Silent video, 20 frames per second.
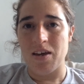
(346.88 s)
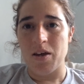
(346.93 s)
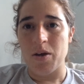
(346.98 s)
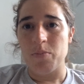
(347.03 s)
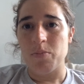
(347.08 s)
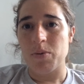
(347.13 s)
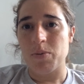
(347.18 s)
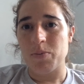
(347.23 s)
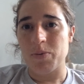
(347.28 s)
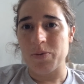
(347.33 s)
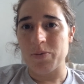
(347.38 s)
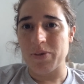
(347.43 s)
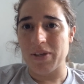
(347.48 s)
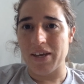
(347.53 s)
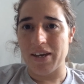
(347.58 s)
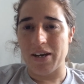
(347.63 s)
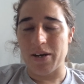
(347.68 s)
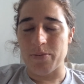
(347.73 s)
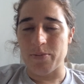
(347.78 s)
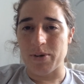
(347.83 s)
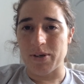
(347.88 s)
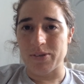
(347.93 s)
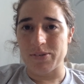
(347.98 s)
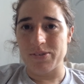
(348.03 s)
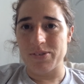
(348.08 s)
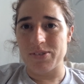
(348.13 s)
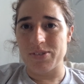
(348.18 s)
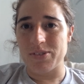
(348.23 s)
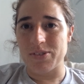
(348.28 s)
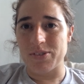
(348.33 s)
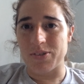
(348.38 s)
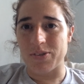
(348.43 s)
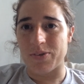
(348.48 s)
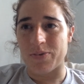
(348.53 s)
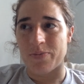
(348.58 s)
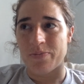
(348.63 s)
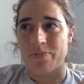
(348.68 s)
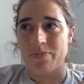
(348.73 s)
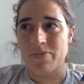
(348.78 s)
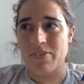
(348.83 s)
people we care about. So
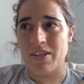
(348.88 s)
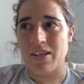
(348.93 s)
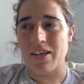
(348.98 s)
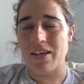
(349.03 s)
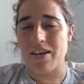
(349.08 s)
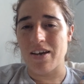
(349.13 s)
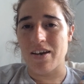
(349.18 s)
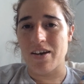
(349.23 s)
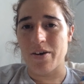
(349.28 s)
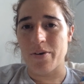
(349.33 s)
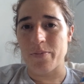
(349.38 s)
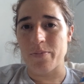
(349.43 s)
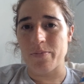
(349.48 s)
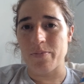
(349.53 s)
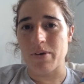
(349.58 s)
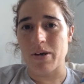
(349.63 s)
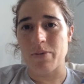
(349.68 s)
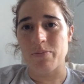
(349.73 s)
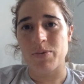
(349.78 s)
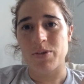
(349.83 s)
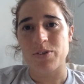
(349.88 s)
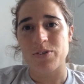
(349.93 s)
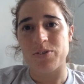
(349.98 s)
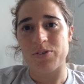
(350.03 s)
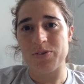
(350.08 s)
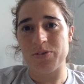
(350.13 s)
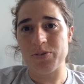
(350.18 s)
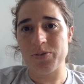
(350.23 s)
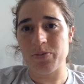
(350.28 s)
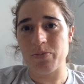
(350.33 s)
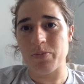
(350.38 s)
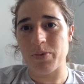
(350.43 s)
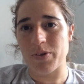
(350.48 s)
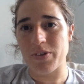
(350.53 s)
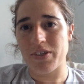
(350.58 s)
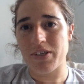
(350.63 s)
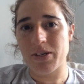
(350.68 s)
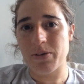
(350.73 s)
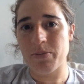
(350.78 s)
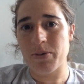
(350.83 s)
I'm not too
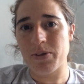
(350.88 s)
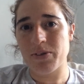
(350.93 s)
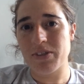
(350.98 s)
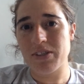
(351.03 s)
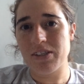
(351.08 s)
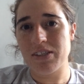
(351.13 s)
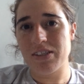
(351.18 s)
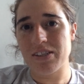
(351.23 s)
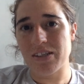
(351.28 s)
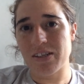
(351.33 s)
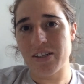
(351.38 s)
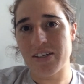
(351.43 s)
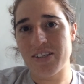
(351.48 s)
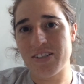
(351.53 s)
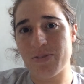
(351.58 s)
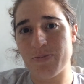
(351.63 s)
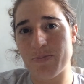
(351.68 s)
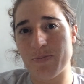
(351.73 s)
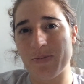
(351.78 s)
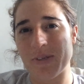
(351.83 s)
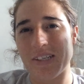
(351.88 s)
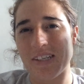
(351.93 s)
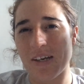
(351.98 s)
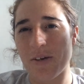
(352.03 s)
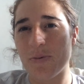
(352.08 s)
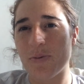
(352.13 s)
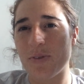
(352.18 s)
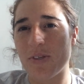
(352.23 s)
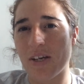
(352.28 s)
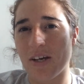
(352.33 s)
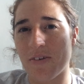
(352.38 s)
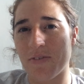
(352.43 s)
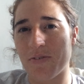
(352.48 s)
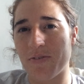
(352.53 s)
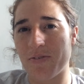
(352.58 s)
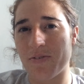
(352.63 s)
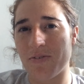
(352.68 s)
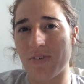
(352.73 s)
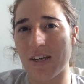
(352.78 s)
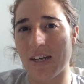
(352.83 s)
bothered about it, but I would have
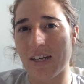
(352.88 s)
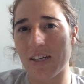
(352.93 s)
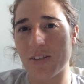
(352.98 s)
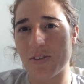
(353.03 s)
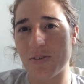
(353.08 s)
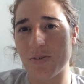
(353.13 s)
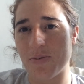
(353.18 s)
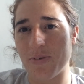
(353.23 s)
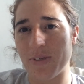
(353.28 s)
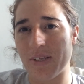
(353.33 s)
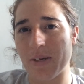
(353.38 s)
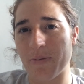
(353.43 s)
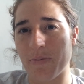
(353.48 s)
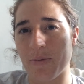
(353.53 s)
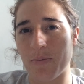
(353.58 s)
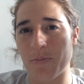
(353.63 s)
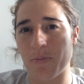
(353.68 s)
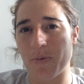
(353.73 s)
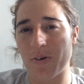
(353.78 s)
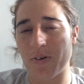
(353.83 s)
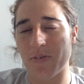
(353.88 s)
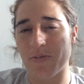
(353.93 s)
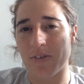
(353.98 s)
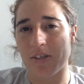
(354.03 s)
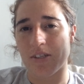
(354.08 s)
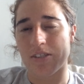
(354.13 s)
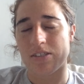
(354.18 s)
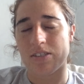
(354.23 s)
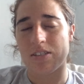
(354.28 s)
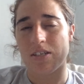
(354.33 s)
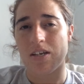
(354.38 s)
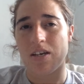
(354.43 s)
liked to read a bit more of this.